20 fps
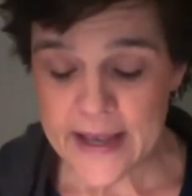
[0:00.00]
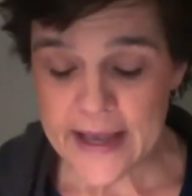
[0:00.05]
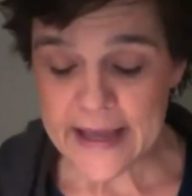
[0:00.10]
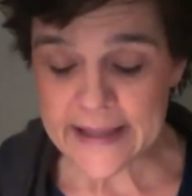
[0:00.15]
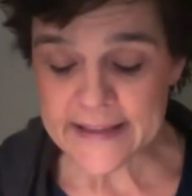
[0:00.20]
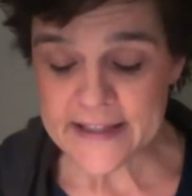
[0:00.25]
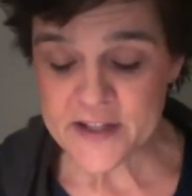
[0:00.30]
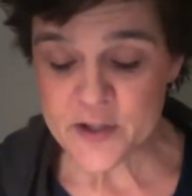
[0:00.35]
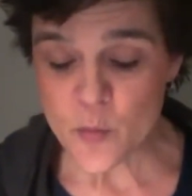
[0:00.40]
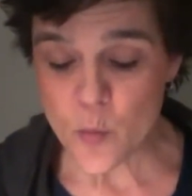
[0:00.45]

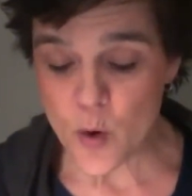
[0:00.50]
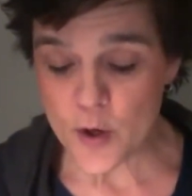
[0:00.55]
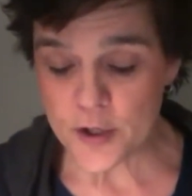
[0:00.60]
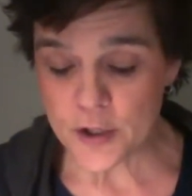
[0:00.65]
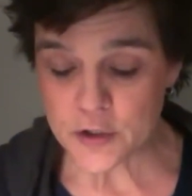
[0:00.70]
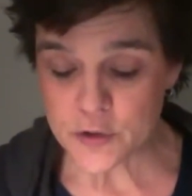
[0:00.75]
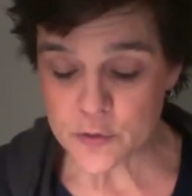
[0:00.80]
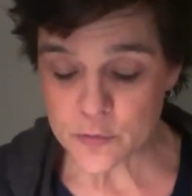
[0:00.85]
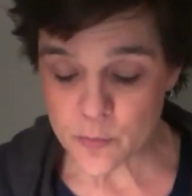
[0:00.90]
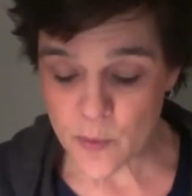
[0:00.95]
And then the one
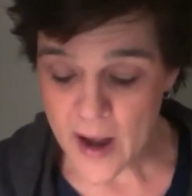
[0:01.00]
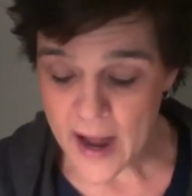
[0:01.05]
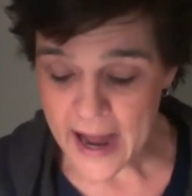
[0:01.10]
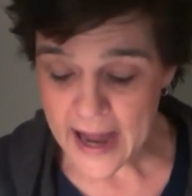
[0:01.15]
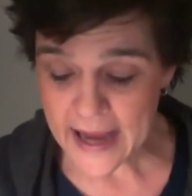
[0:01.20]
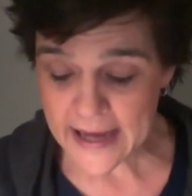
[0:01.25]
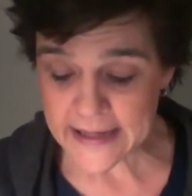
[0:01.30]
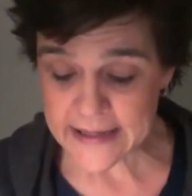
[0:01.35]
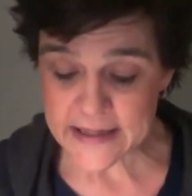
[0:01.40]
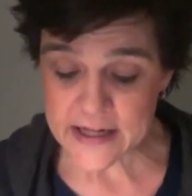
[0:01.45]
on the
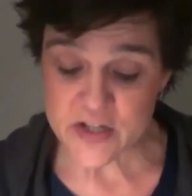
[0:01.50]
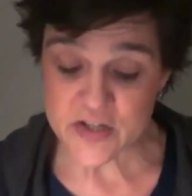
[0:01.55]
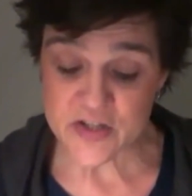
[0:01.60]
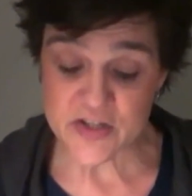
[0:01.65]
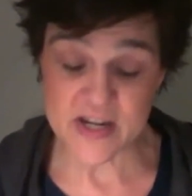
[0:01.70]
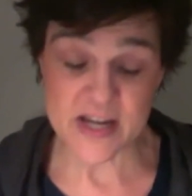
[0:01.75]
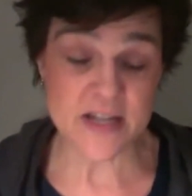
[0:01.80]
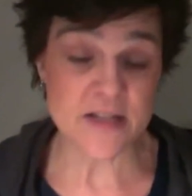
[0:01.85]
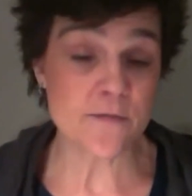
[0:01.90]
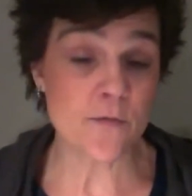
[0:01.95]
right
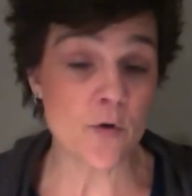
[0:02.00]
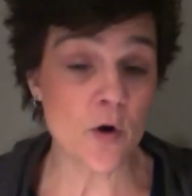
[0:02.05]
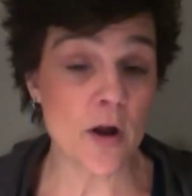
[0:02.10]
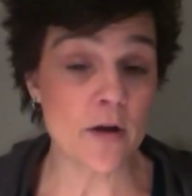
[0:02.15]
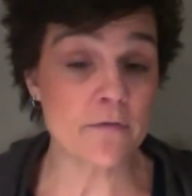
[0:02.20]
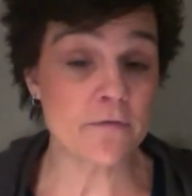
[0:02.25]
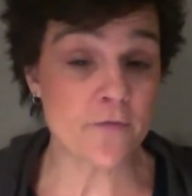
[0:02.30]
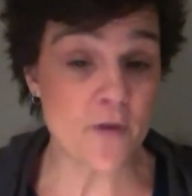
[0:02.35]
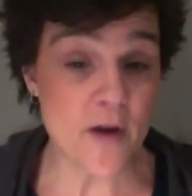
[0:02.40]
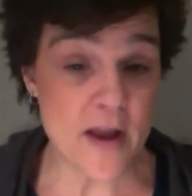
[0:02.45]
stands for a
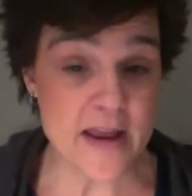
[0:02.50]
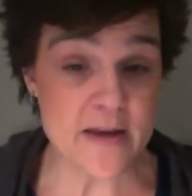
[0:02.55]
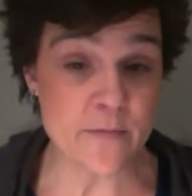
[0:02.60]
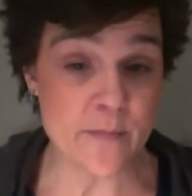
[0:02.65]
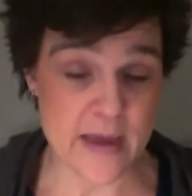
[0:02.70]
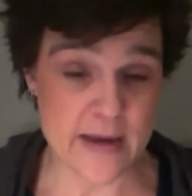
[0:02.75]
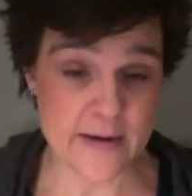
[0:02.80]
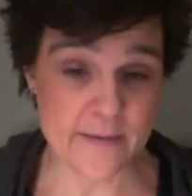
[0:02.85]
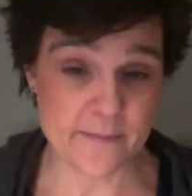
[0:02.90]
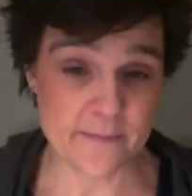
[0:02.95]

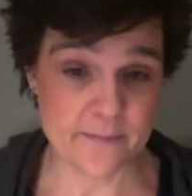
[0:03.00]
freedman.